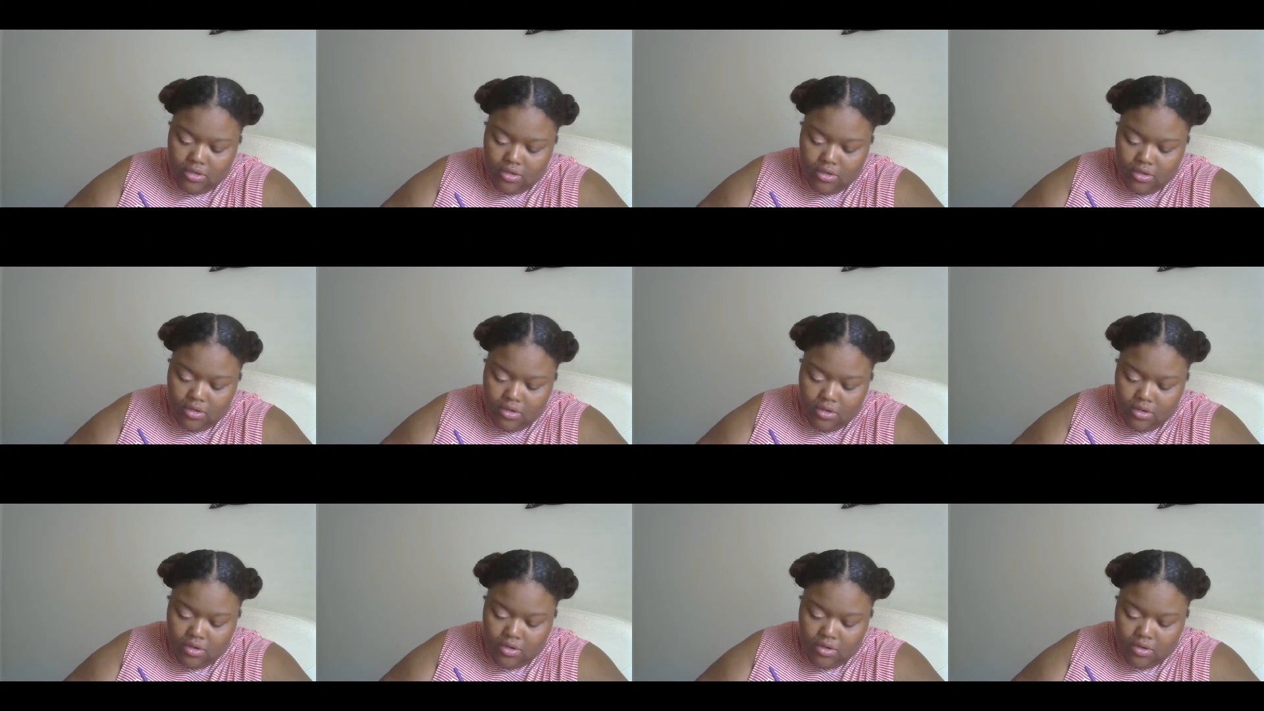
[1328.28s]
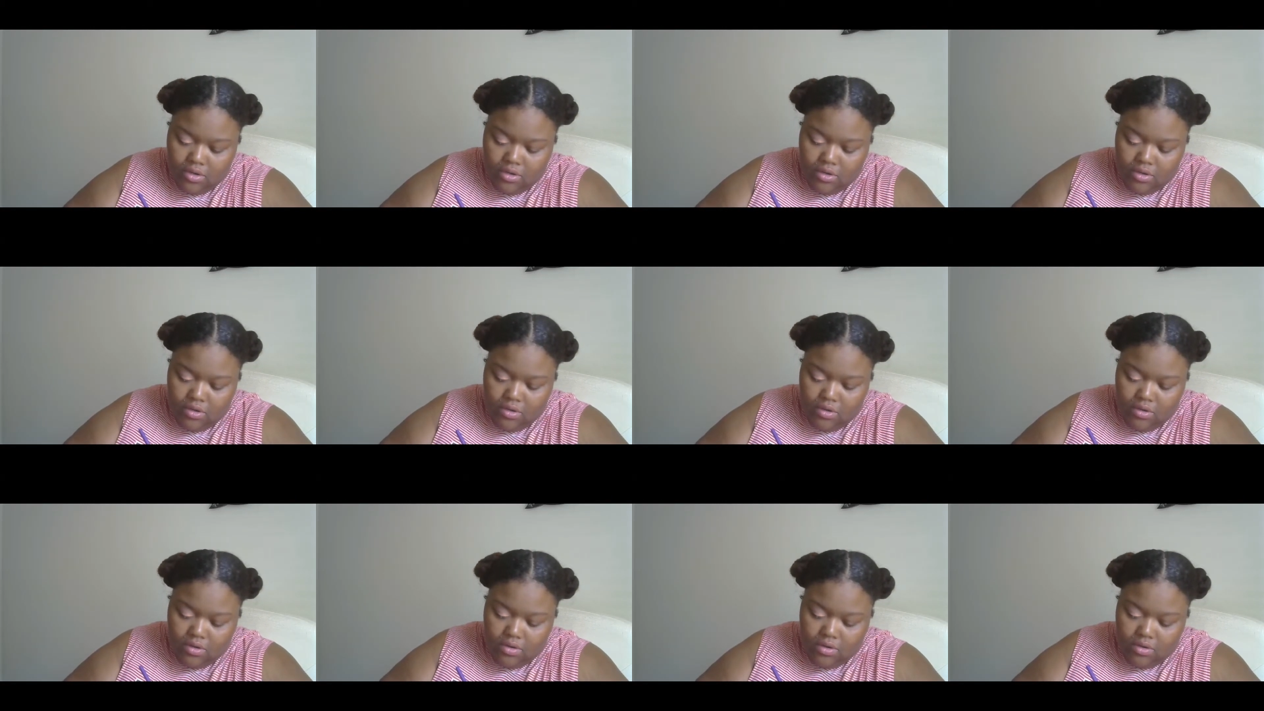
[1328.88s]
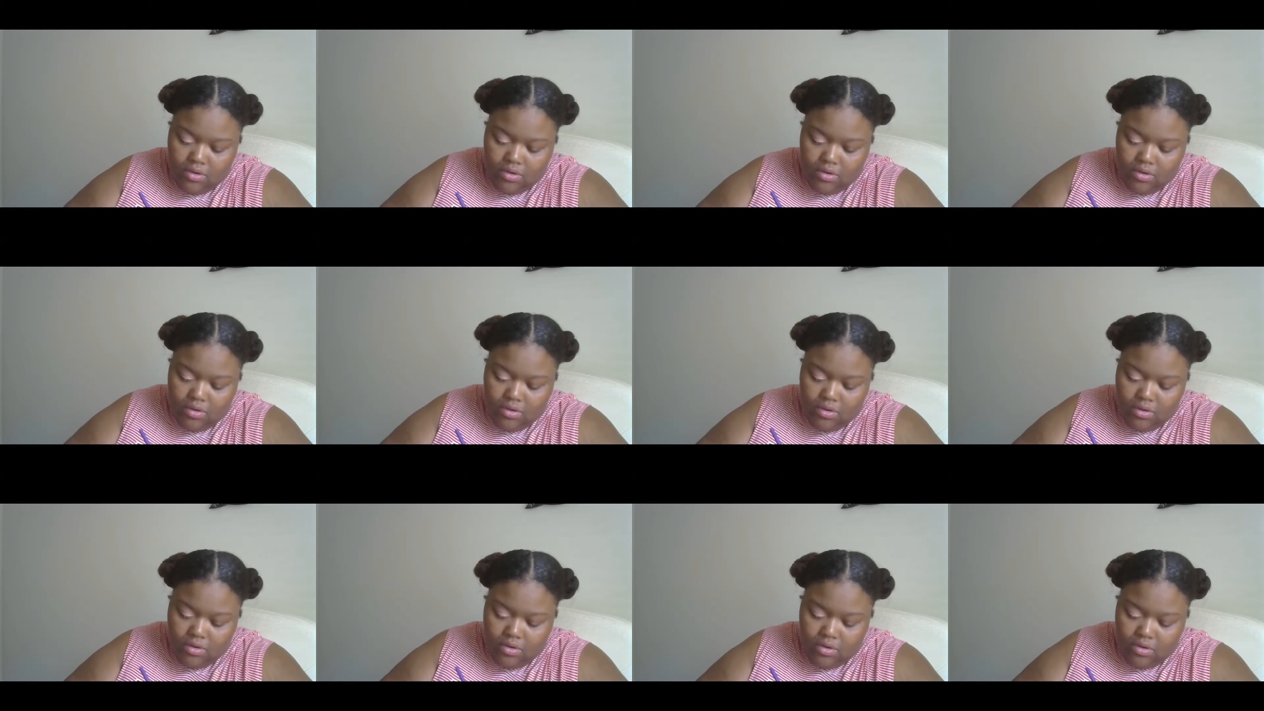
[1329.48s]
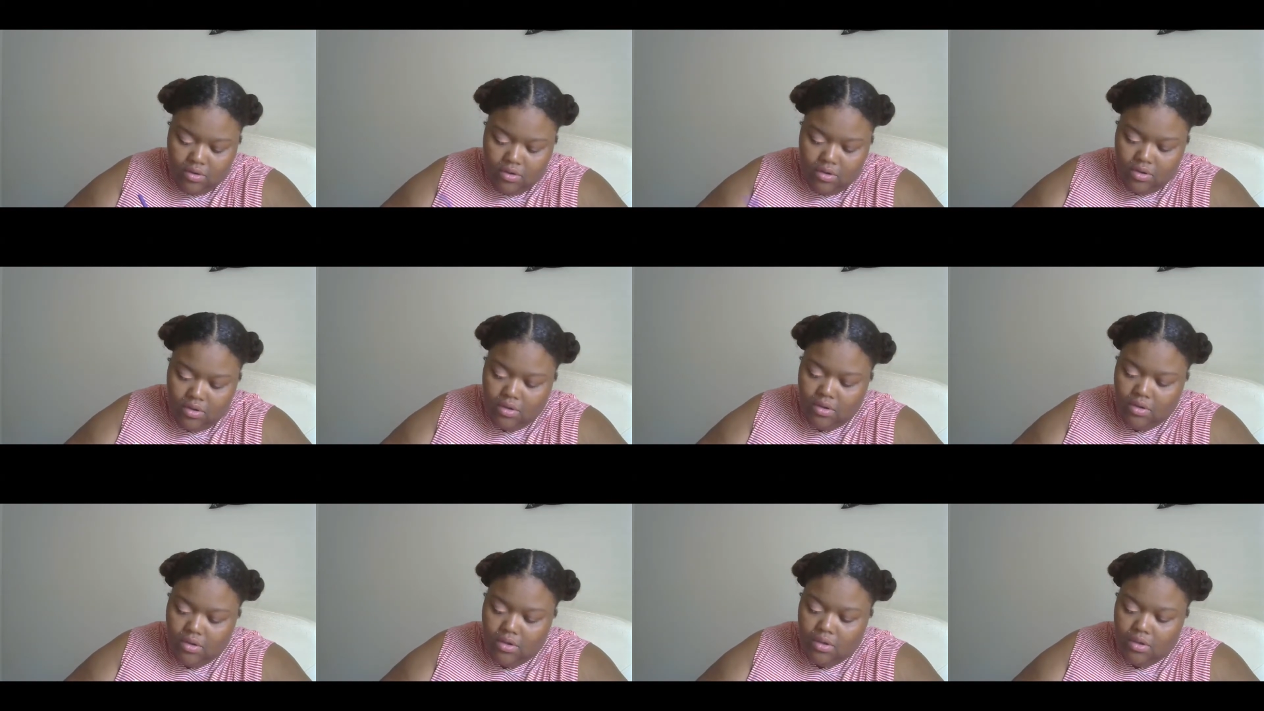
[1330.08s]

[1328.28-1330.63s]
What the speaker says: Nothing is said.